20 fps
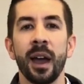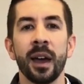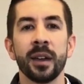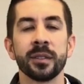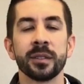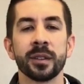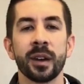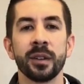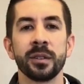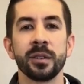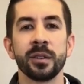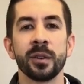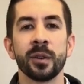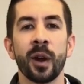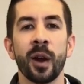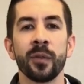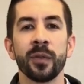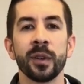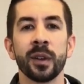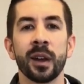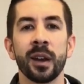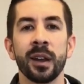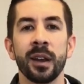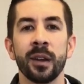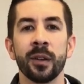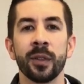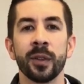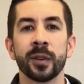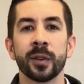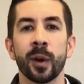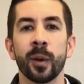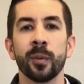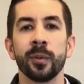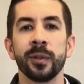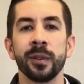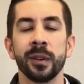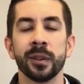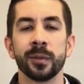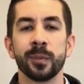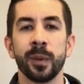As such, you're often going to hear the term
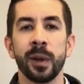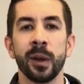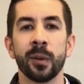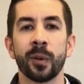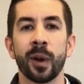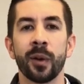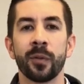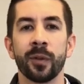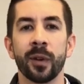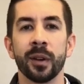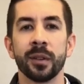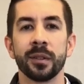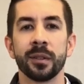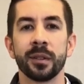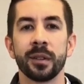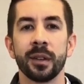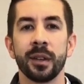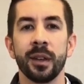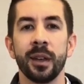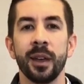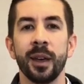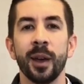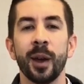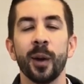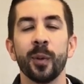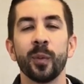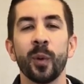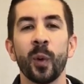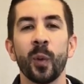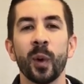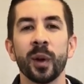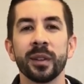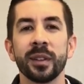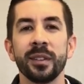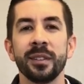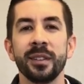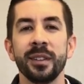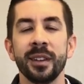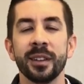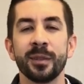CSP reference. But what
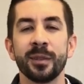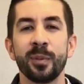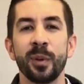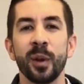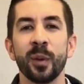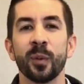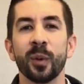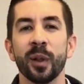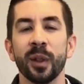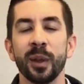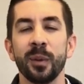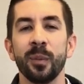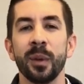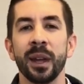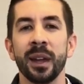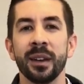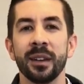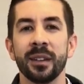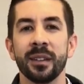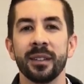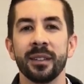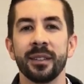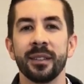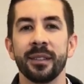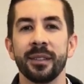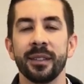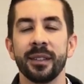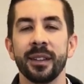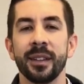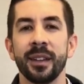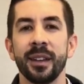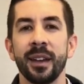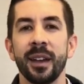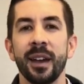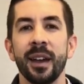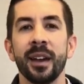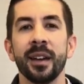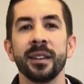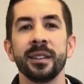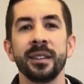does CSP really mean?
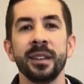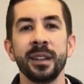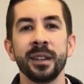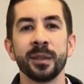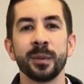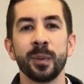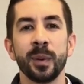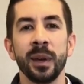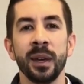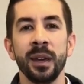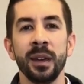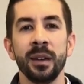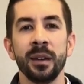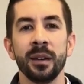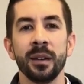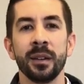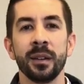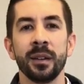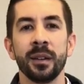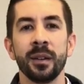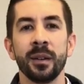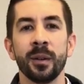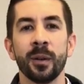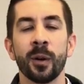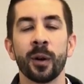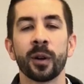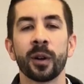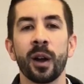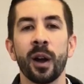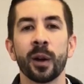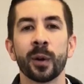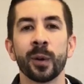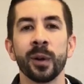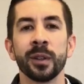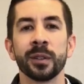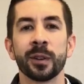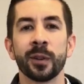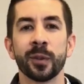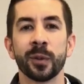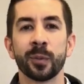CSP, or
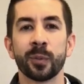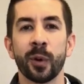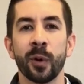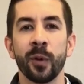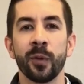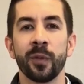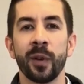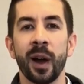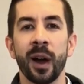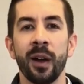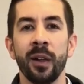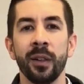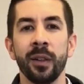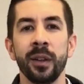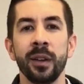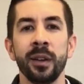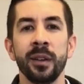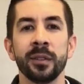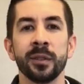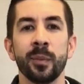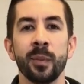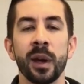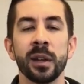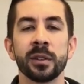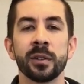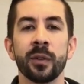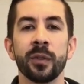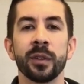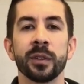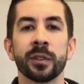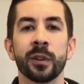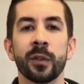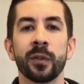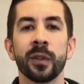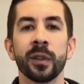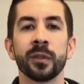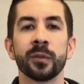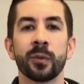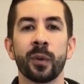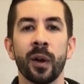concrete surface profile, is a measure of the
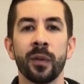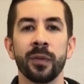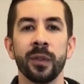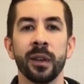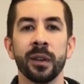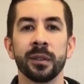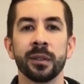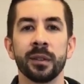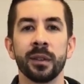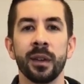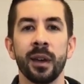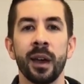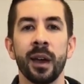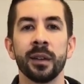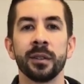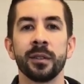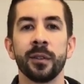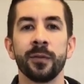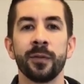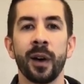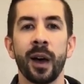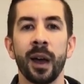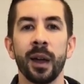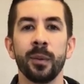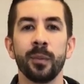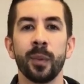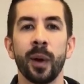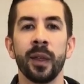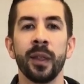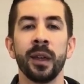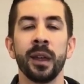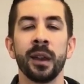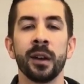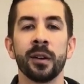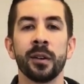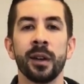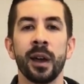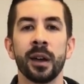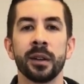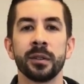surface roughness as defined by the
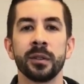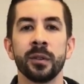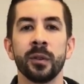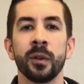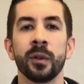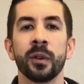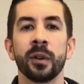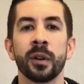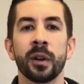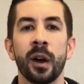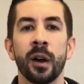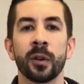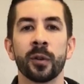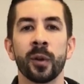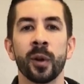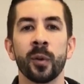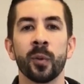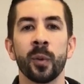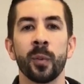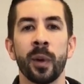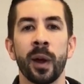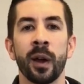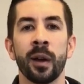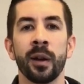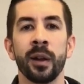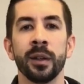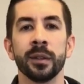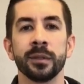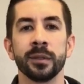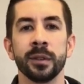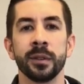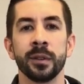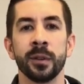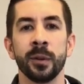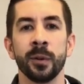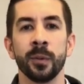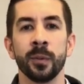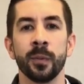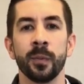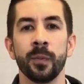International Concrete Repair
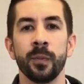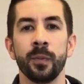Institute.